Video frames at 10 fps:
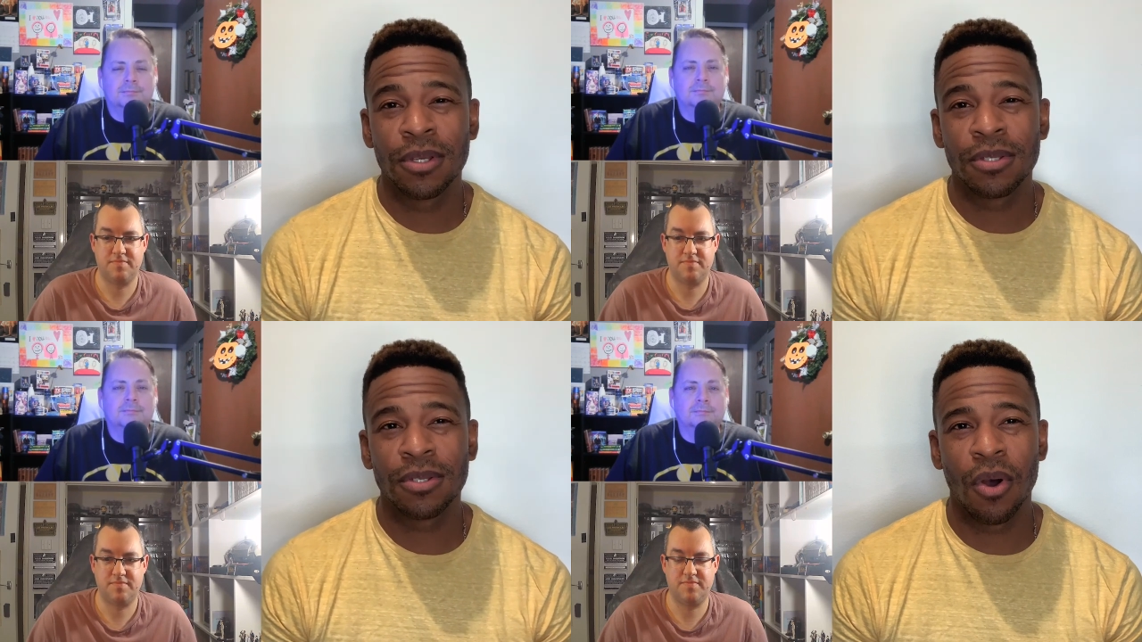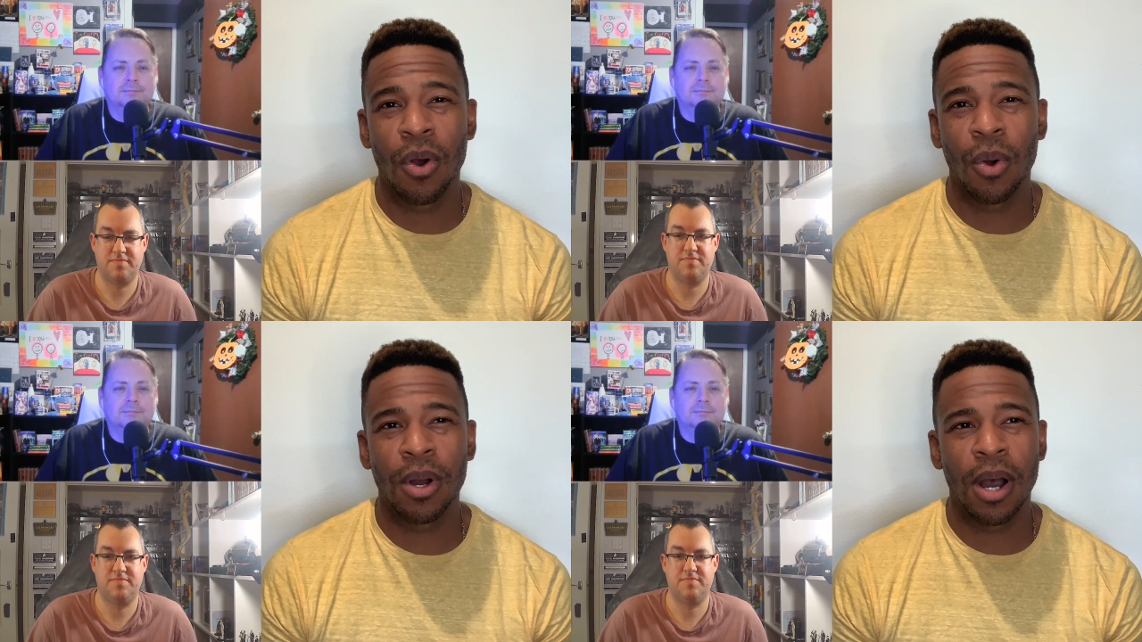
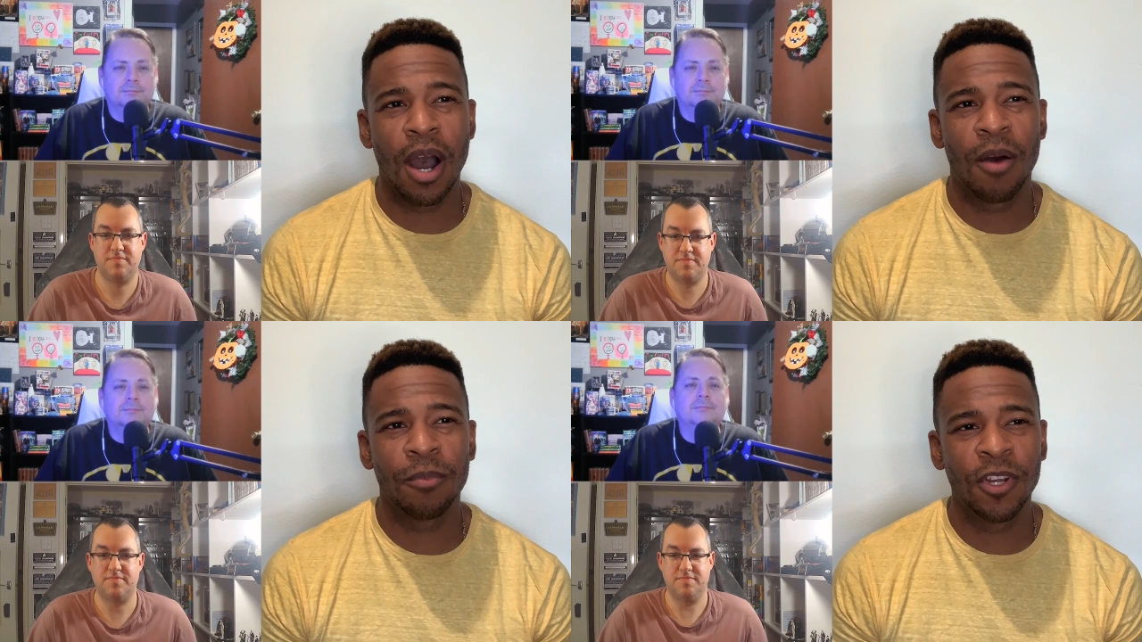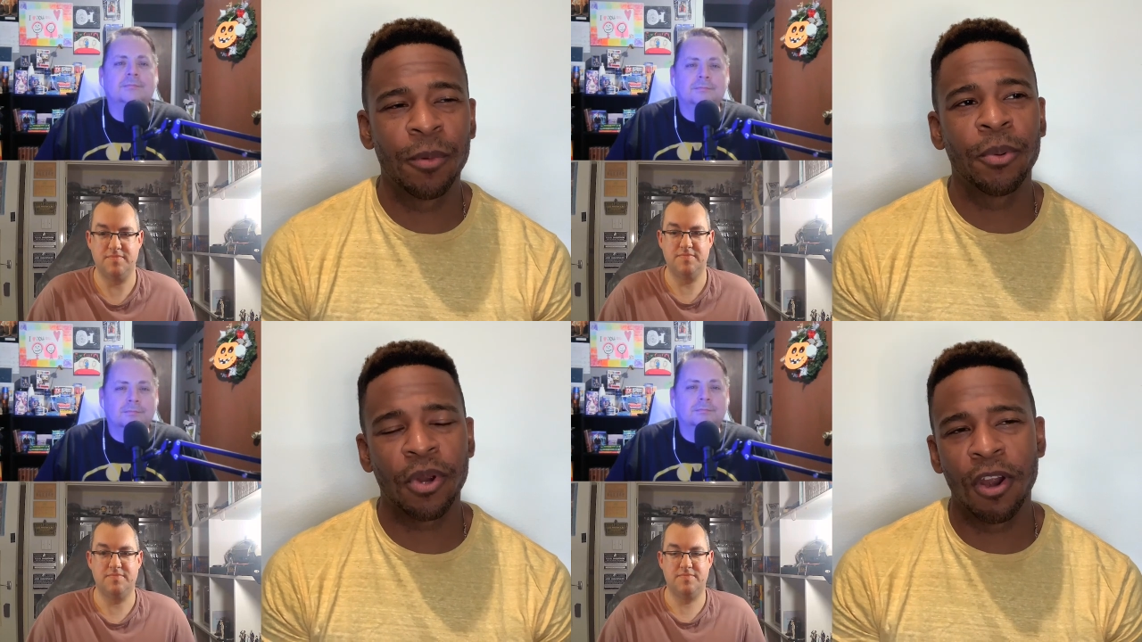Speaker 1: So, uh, you know,
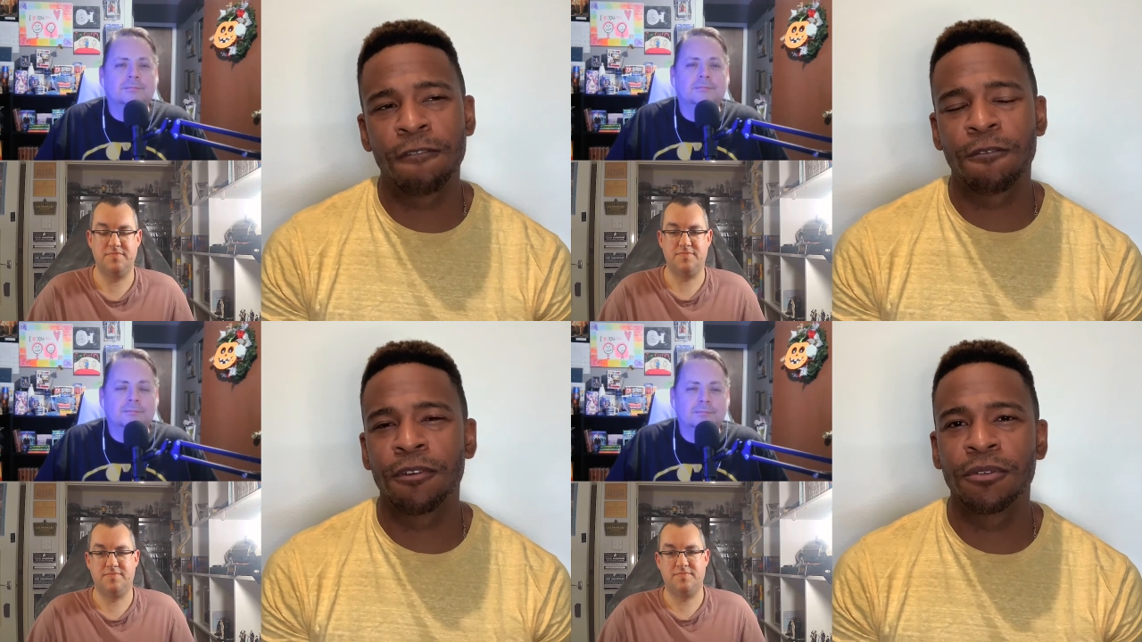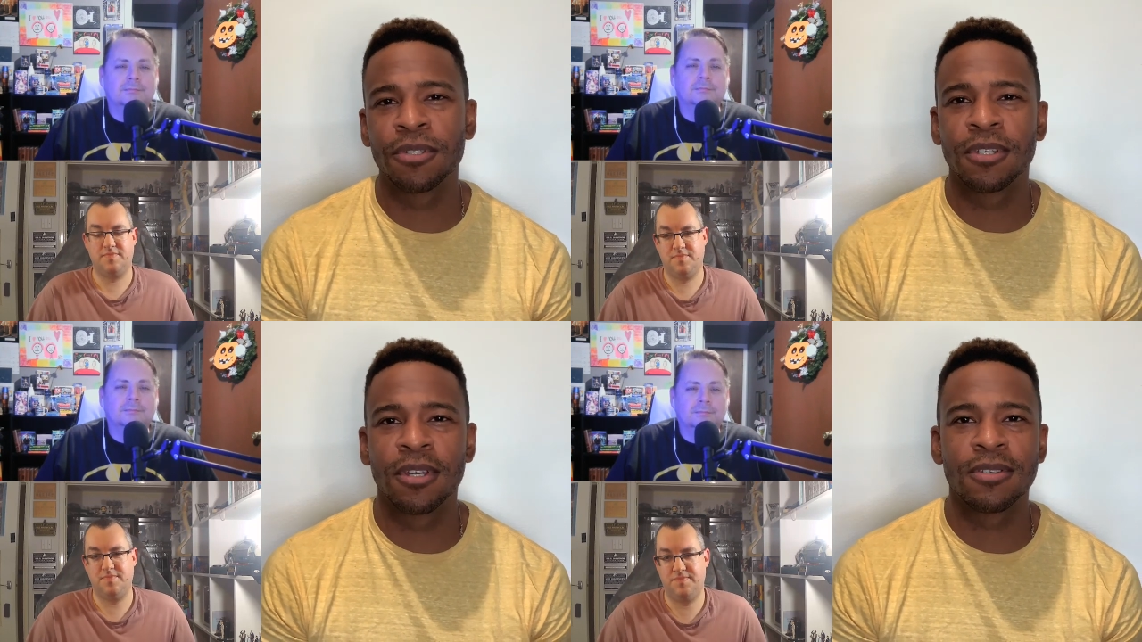we've been recurring for a few
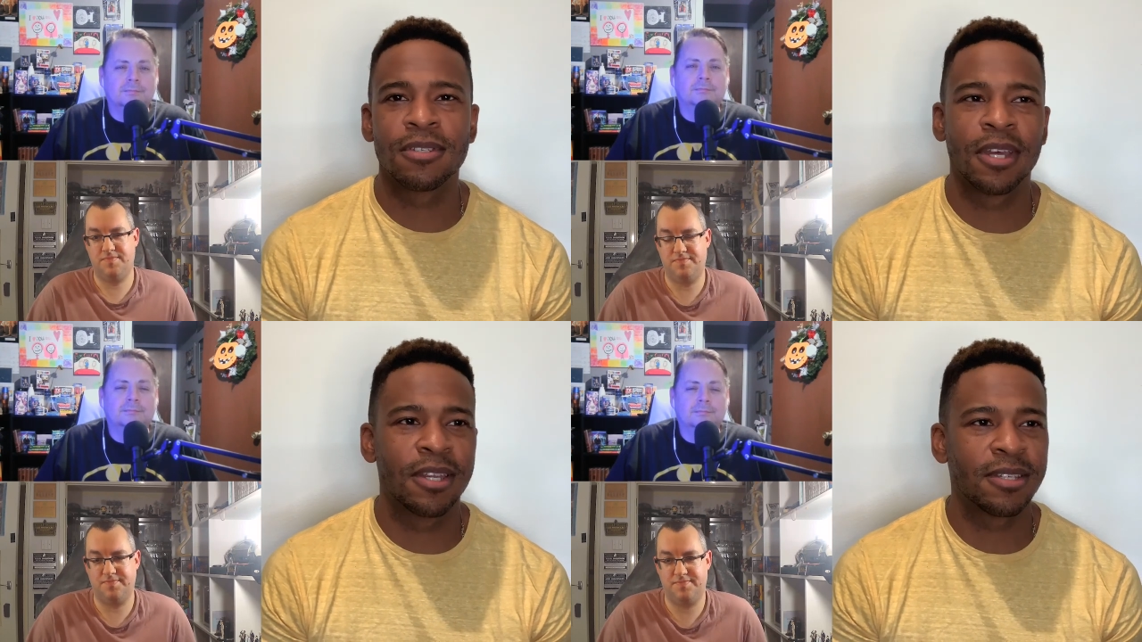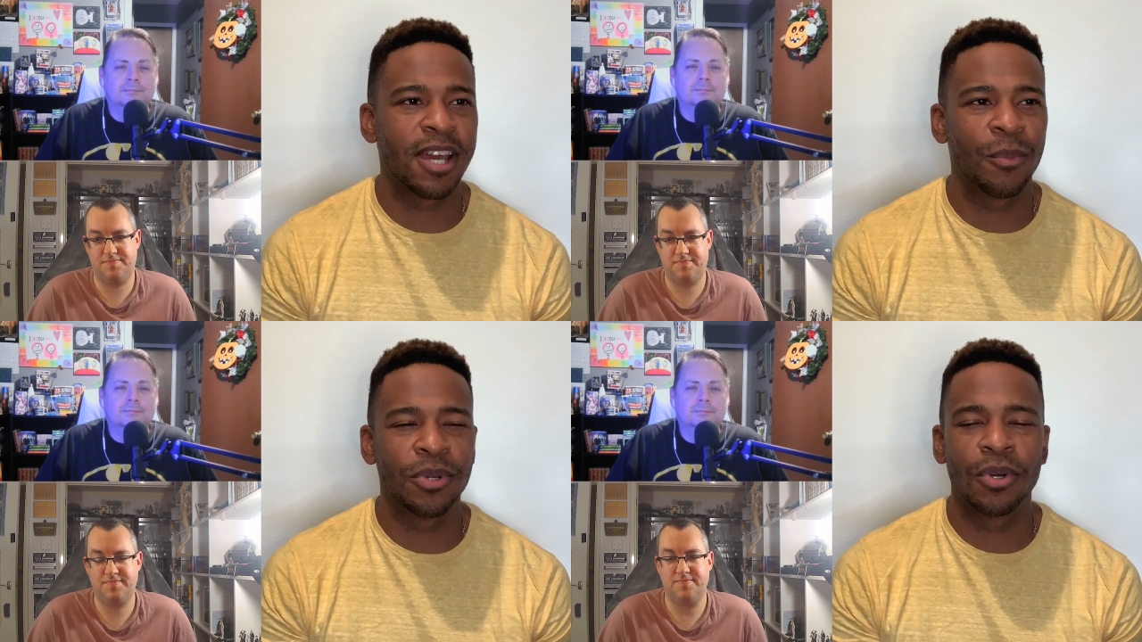seasons. They just
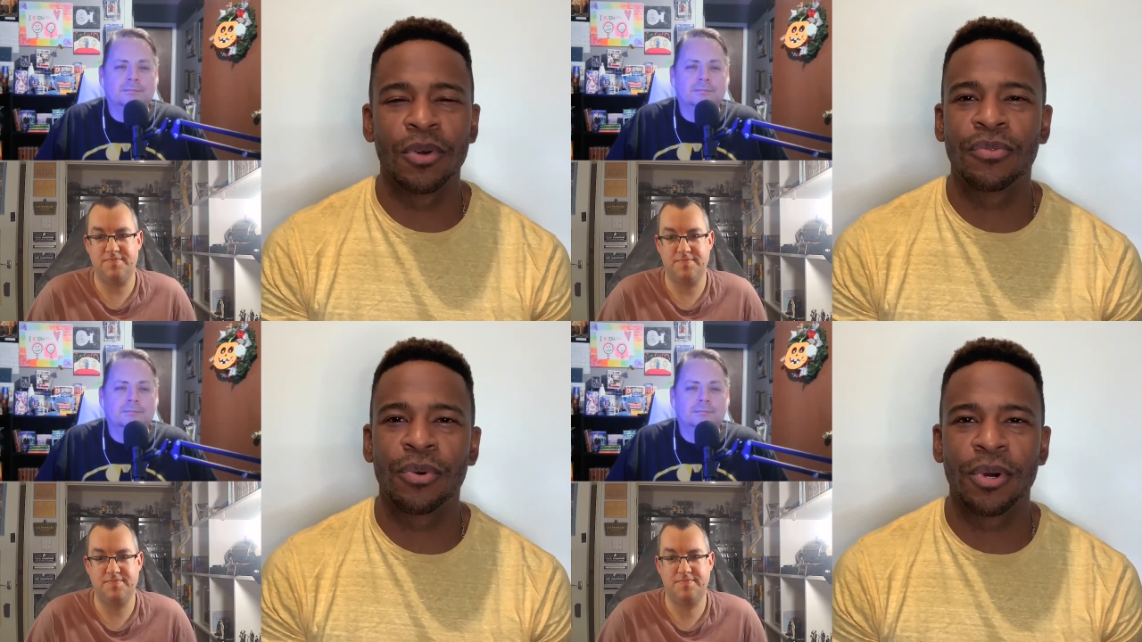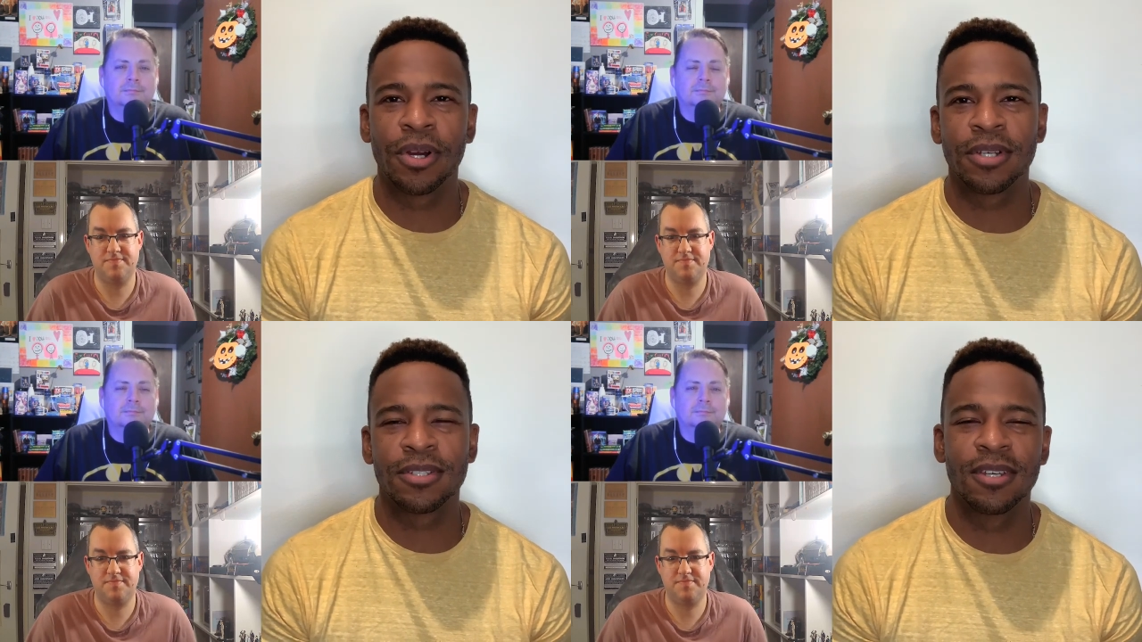got renewed for
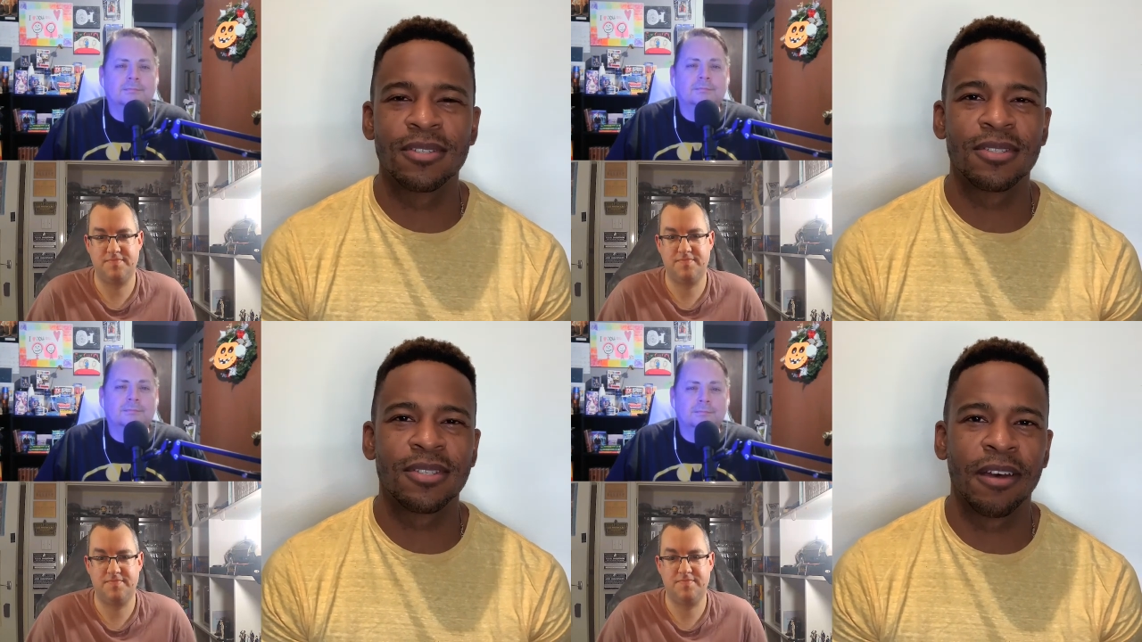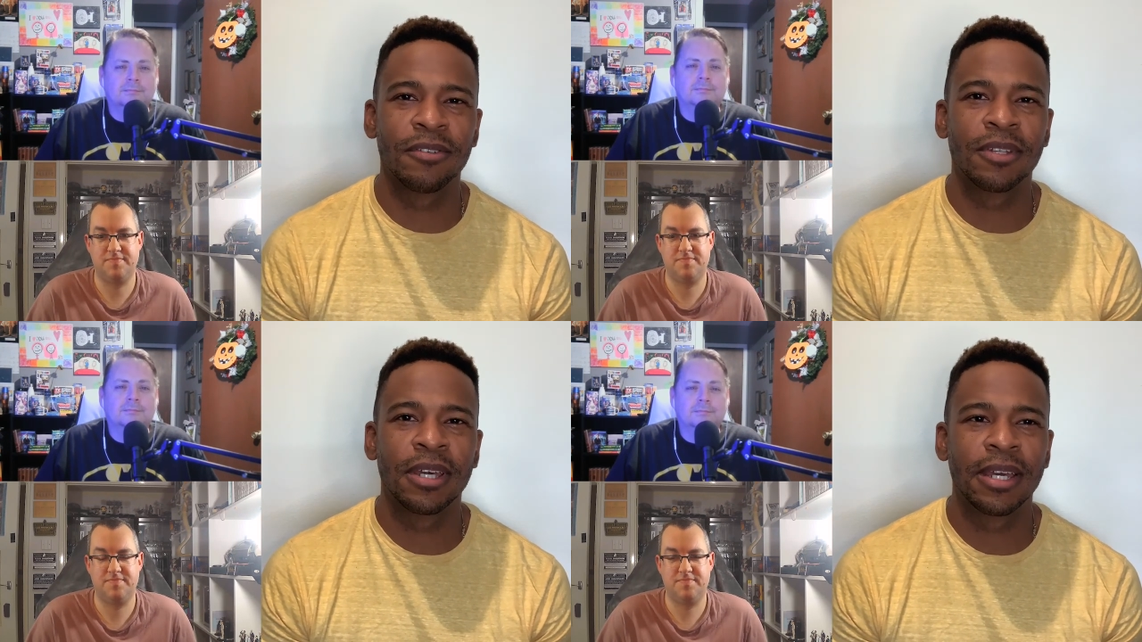season
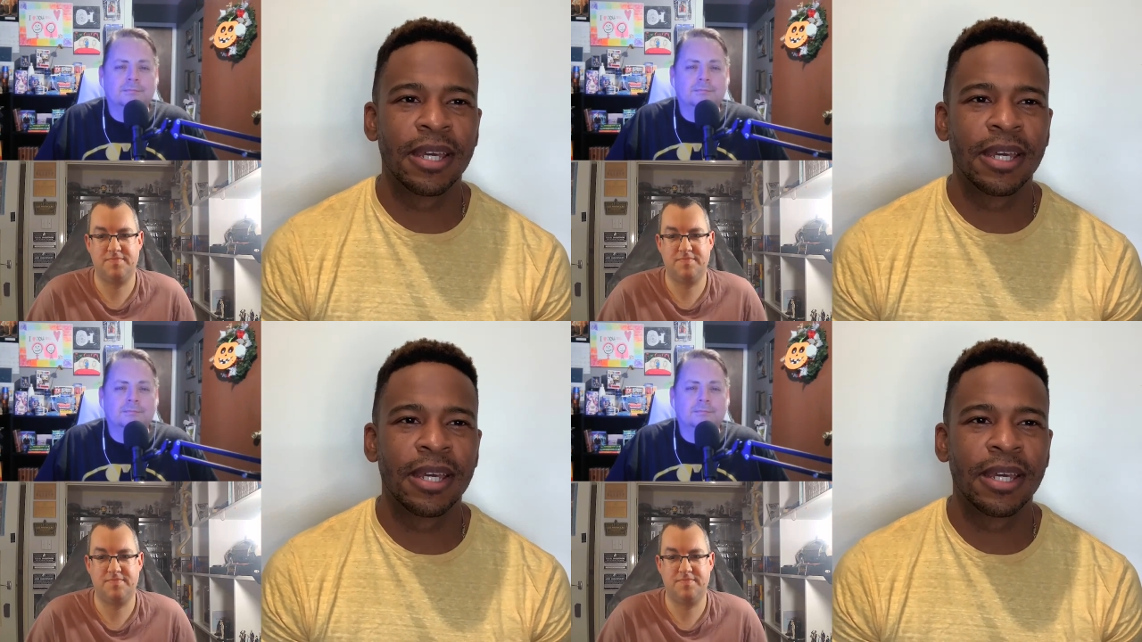seven.